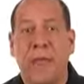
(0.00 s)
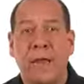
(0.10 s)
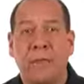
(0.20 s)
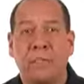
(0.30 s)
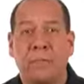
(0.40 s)

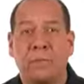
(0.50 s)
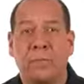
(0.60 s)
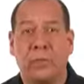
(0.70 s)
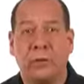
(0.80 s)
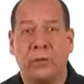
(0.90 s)
any single
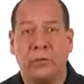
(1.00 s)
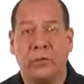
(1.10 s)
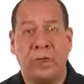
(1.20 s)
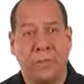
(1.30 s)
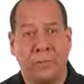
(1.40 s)

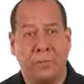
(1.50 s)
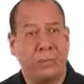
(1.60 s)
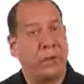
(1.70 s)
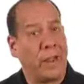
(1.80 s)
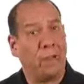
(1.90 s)
point-and-shoot
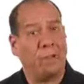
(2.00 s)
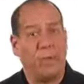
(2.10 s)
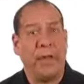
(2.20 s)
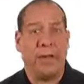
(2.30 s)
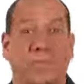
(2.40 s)
loudspeaker can
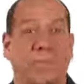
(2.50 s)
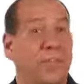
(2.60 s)
provide.